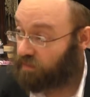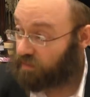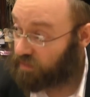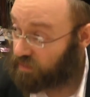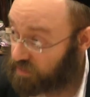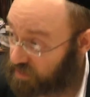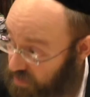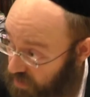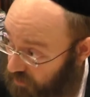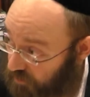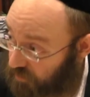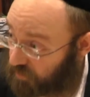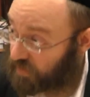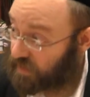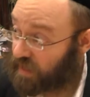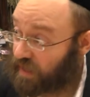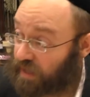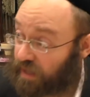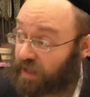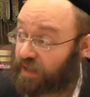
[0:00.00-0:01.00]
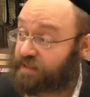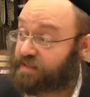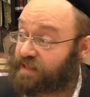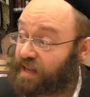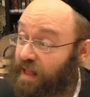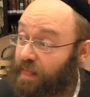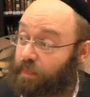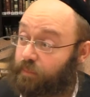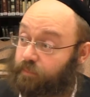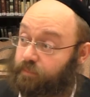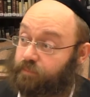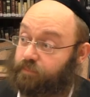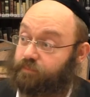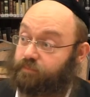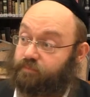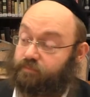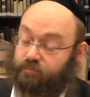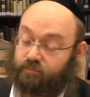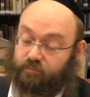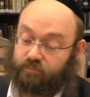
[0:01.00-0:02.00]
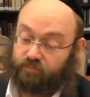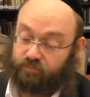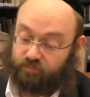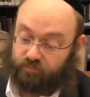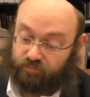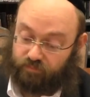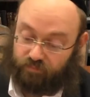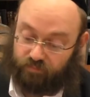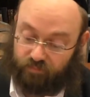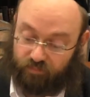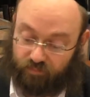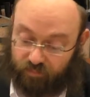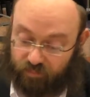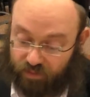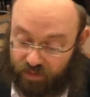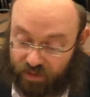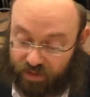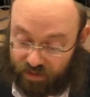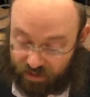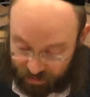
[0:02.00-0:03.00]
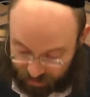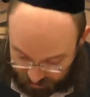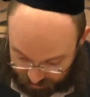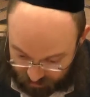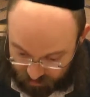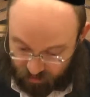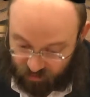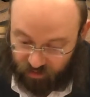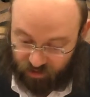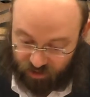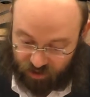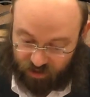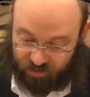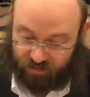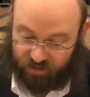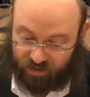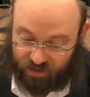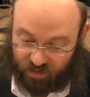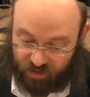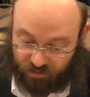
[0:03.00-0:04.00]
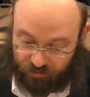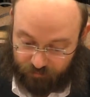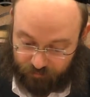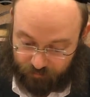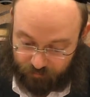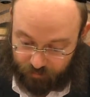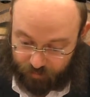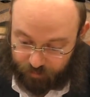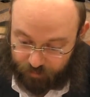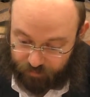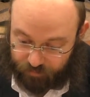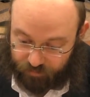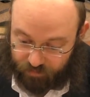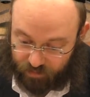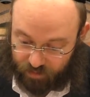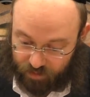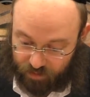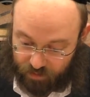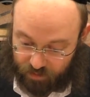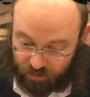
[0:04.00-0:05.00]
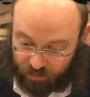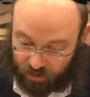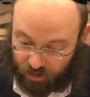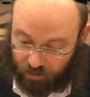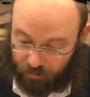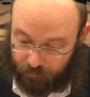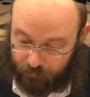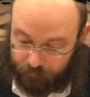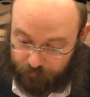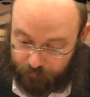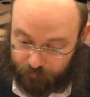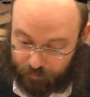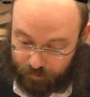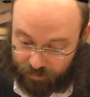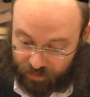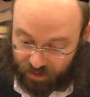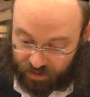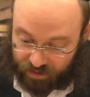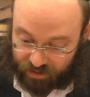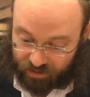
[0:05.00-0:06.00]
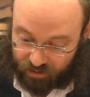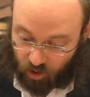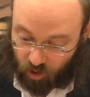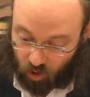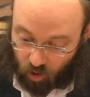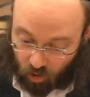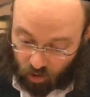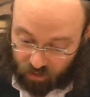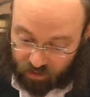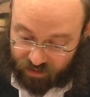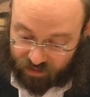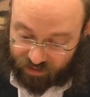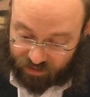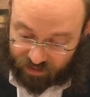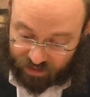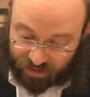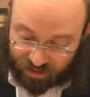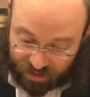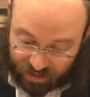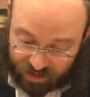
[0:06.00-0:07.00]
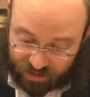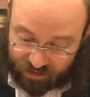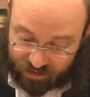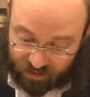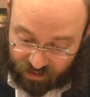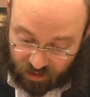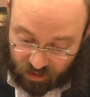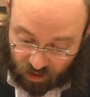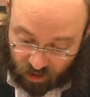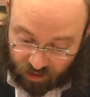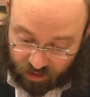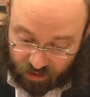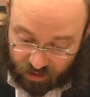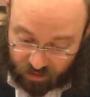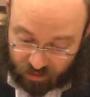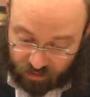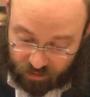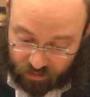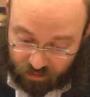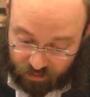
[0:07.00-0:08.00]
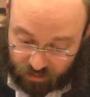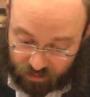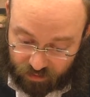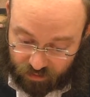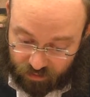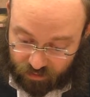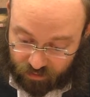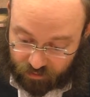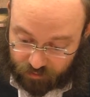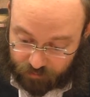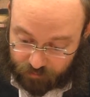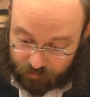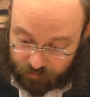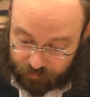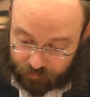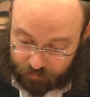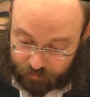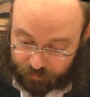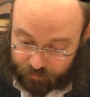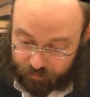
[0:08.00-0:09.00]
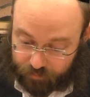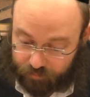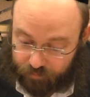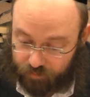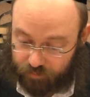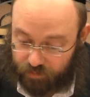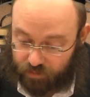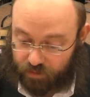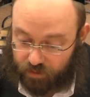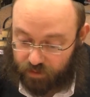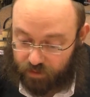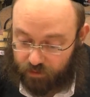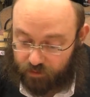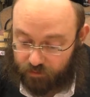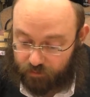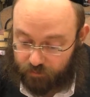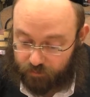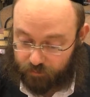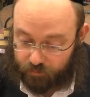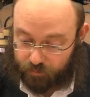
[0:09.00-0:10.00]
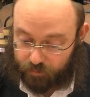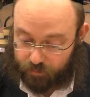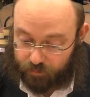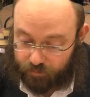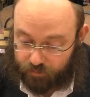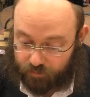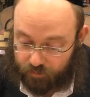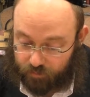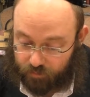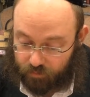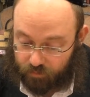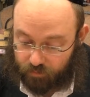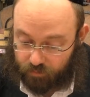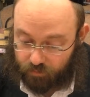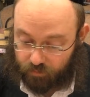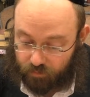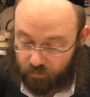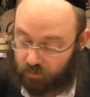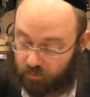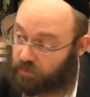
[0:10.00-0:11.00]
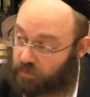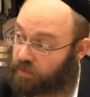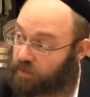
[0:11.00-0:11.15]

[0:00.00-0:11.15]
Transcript: there's some the why, Chazal. That's conferring chashivas. That's a certain kashivas, yeah, yeah. But then why? The old Iker Takana. So why in Kiddush do we not to make? Let's say, uh, let's take